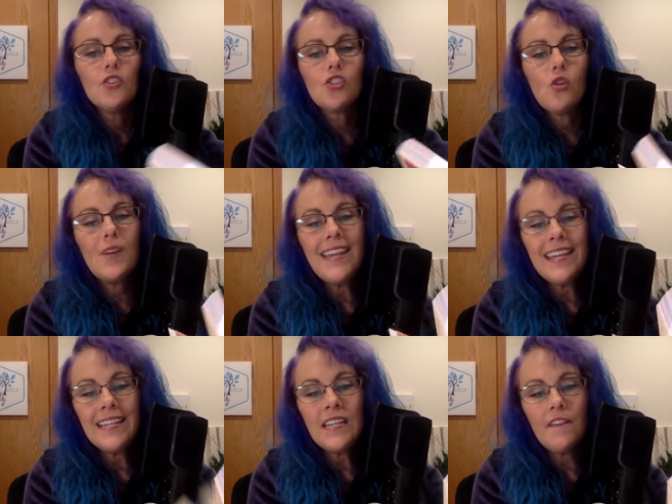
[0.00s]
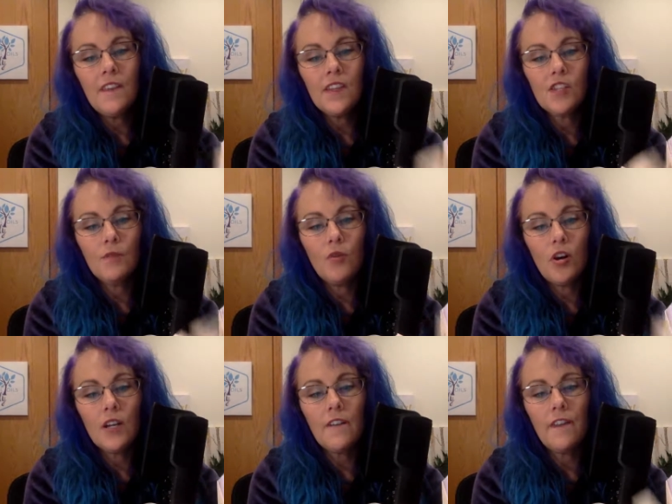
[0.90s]
So in this
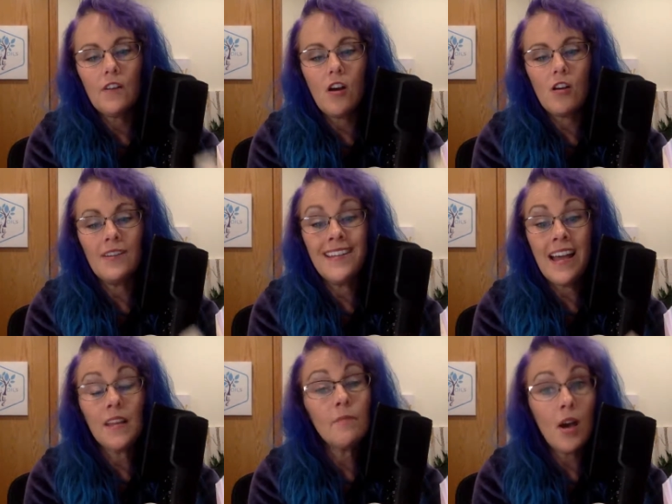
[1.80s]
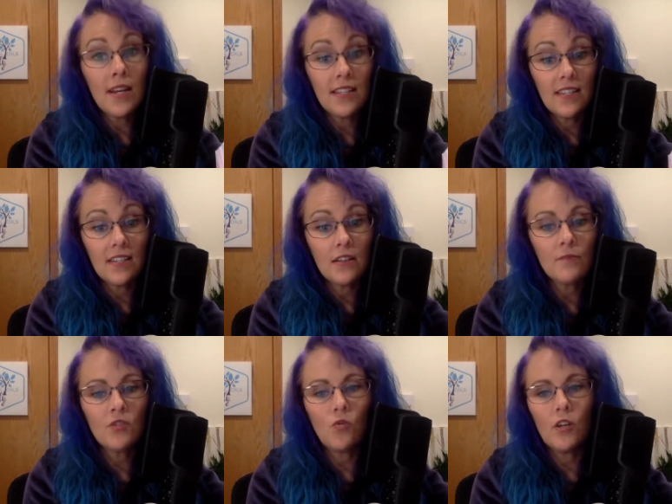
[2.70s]
book, there are 9 body
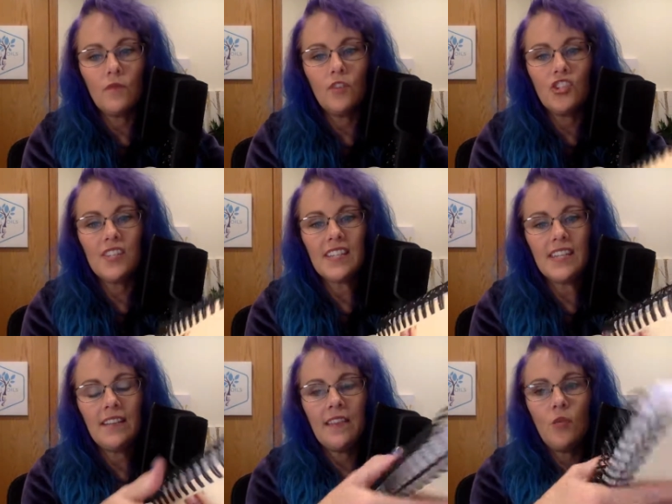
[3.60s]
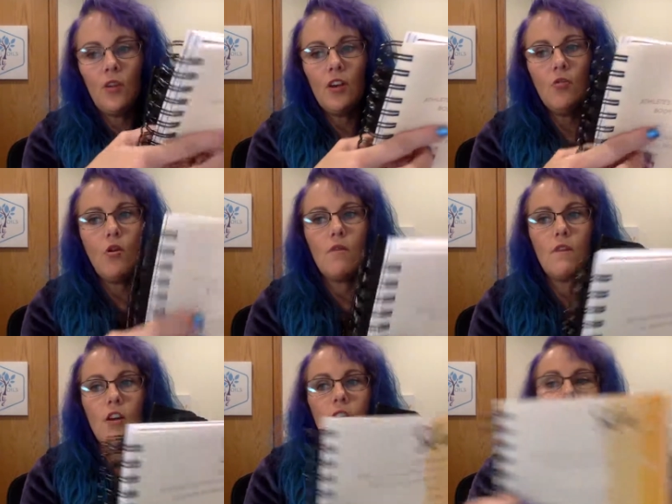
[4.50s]
systems, one of which is skin that we go
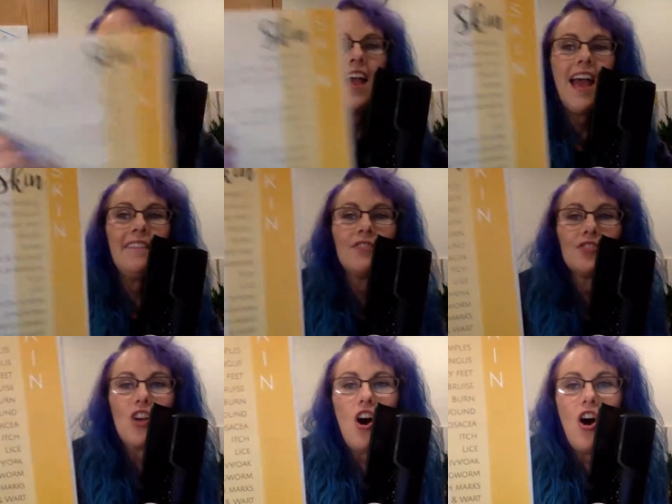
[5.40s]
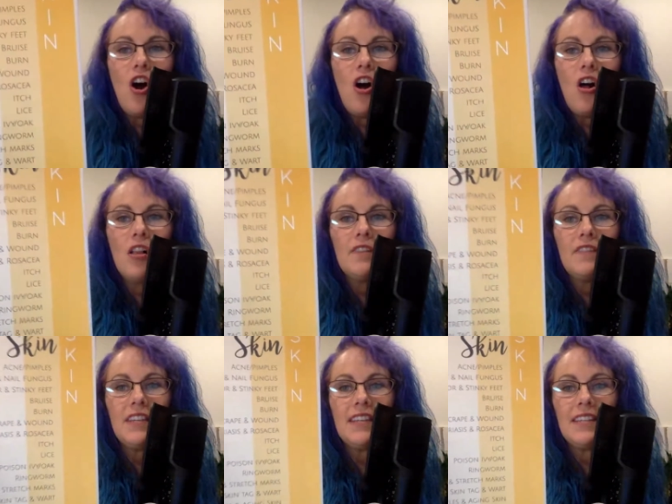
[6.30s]
over, and there's all of
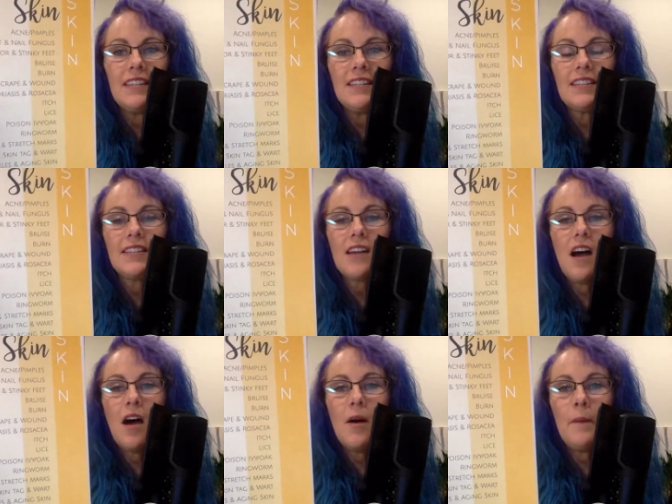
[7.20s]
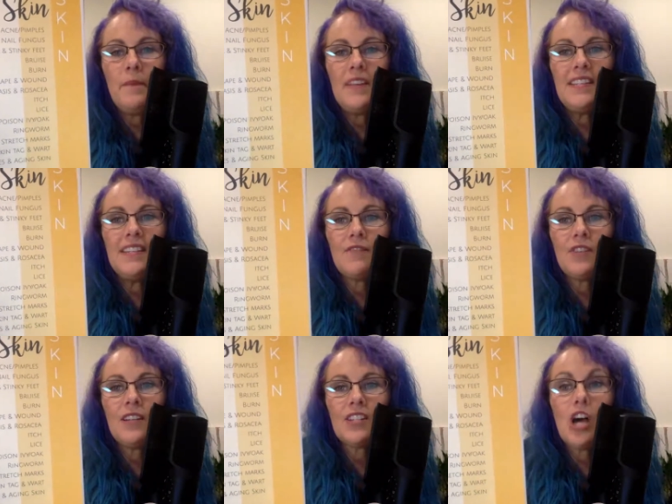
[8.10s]
these
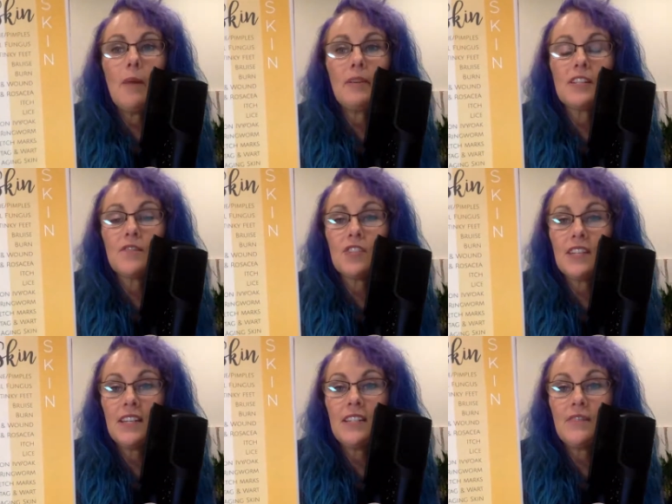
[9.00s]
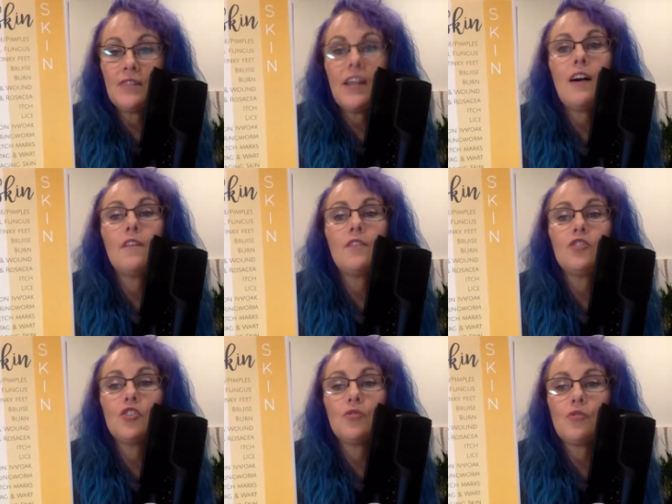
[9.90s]
different topics for skin, different health
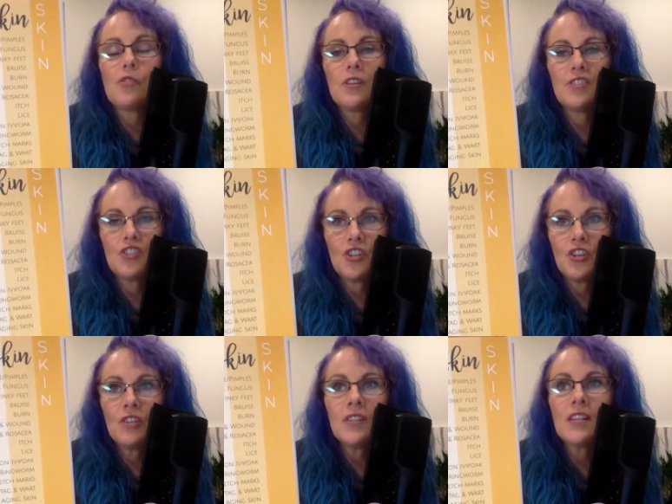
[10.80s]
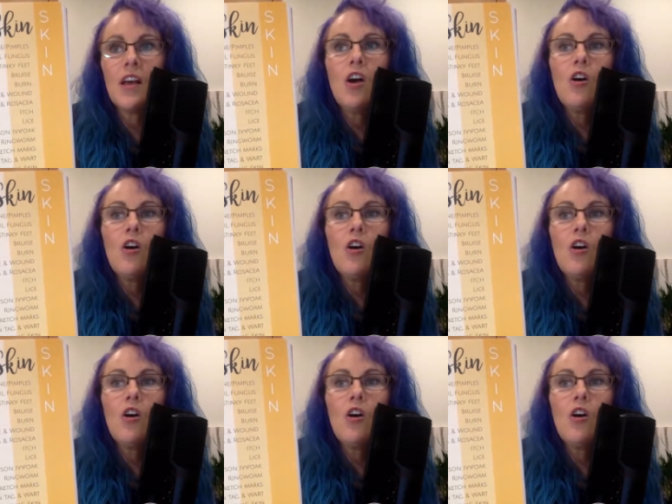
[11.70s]
issues or concerns